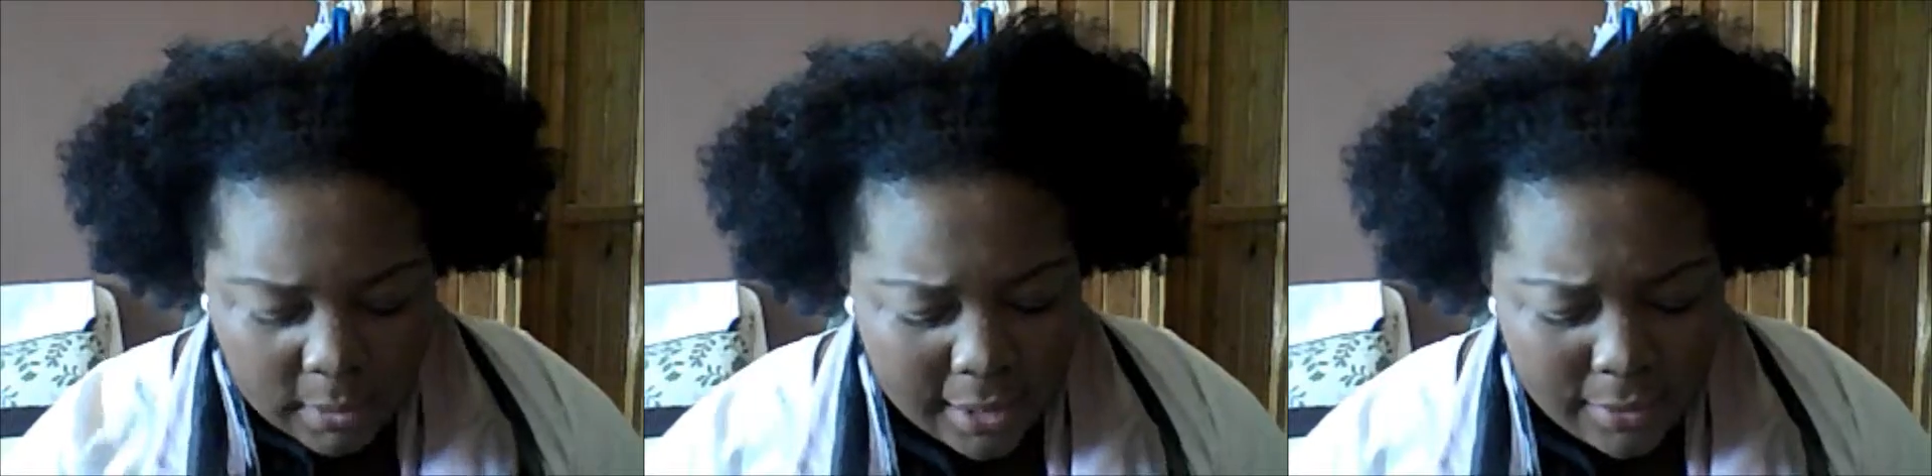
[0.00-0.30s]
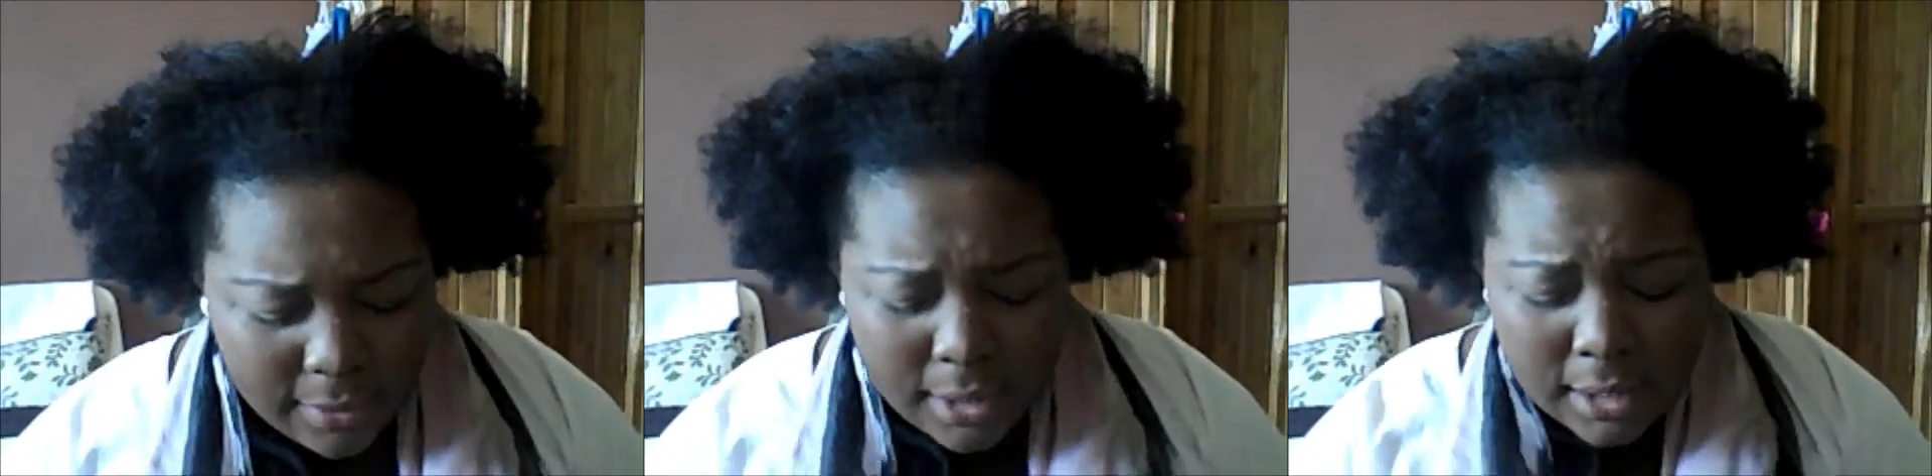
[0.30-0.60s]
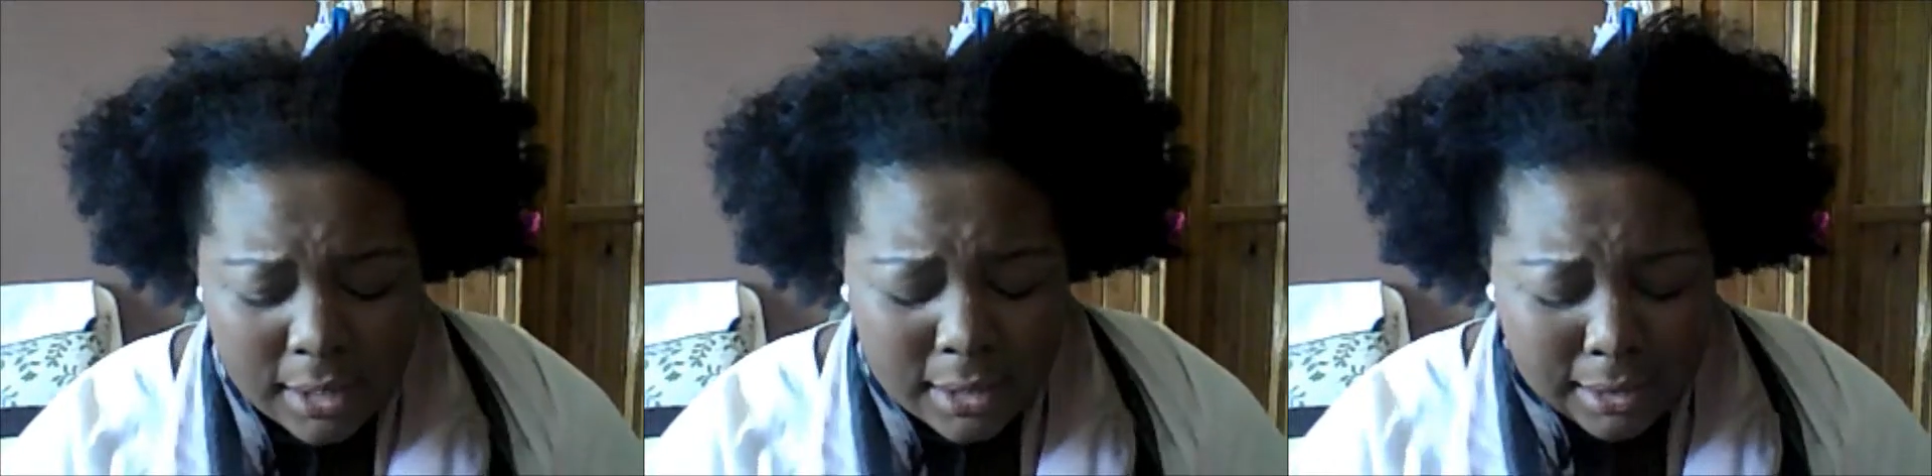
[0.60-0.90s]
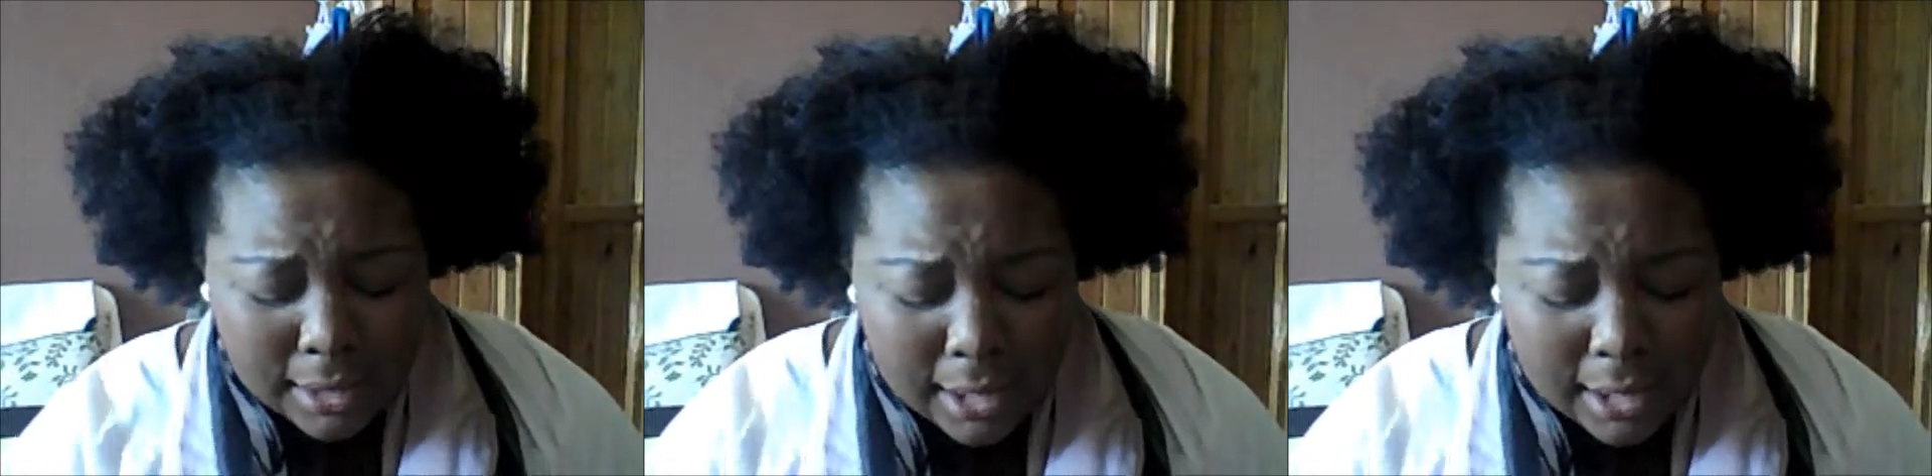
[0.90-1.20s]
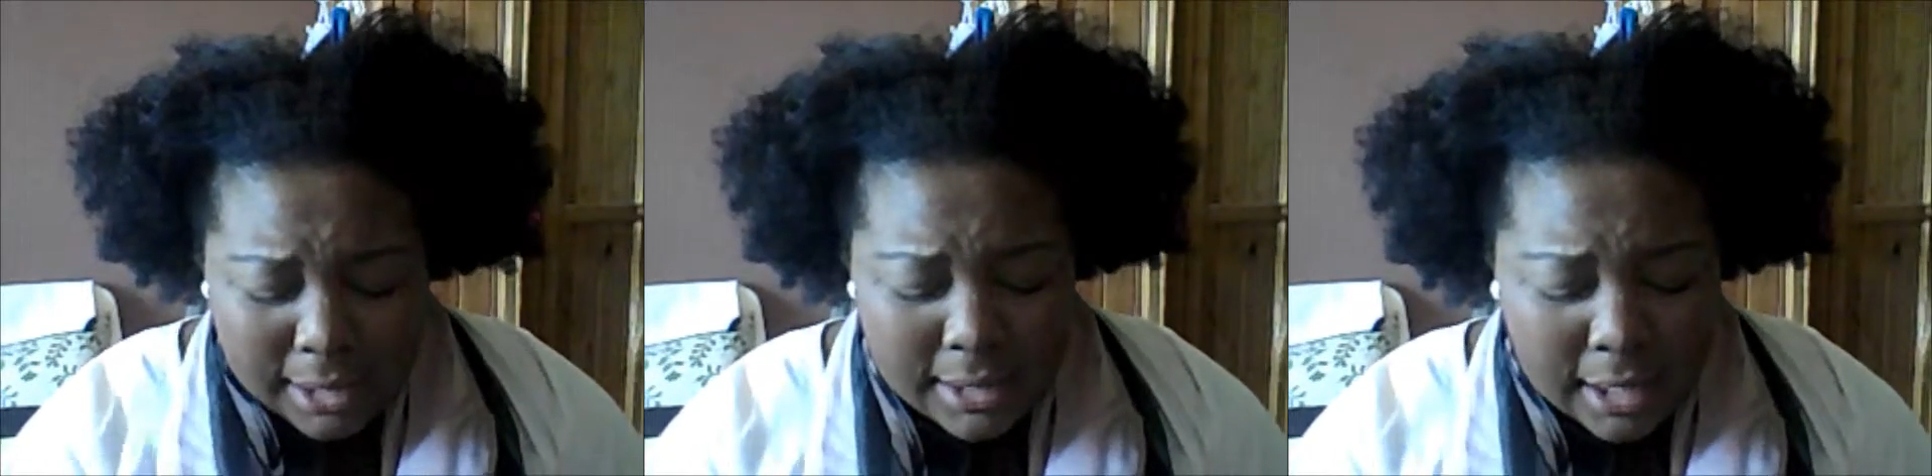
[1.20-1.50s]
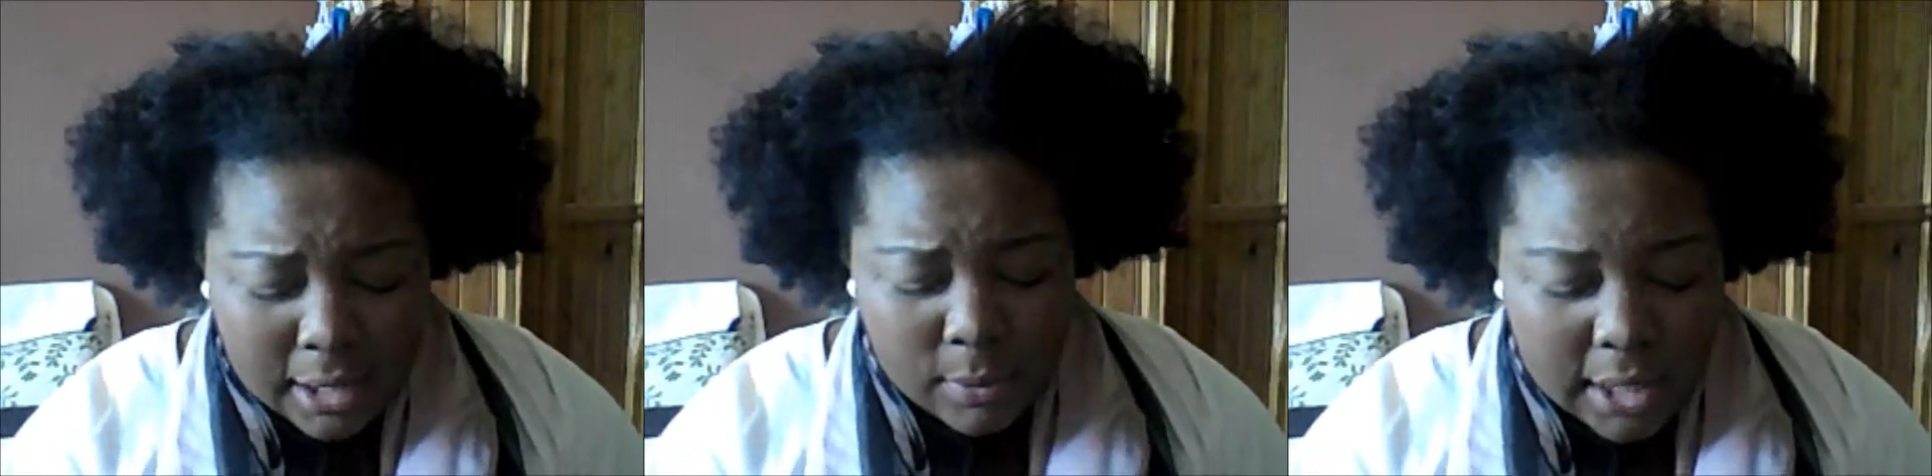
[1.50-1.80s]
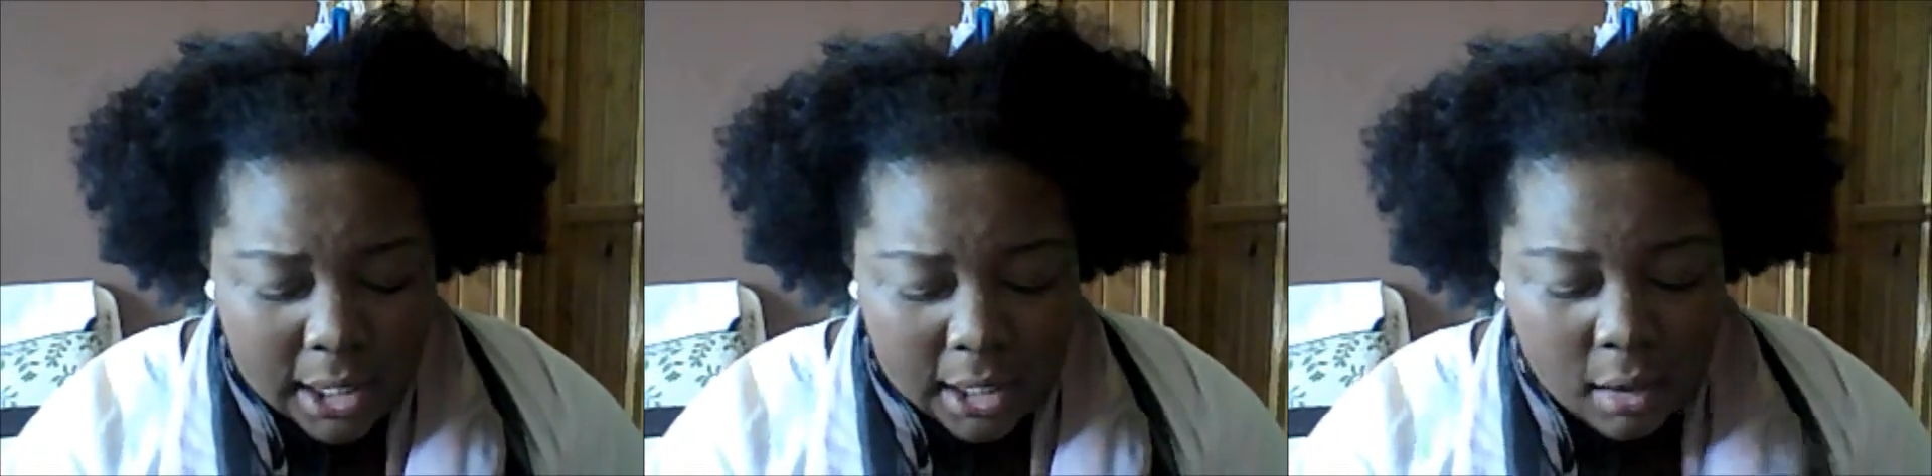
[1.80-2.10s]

The guy like said he would take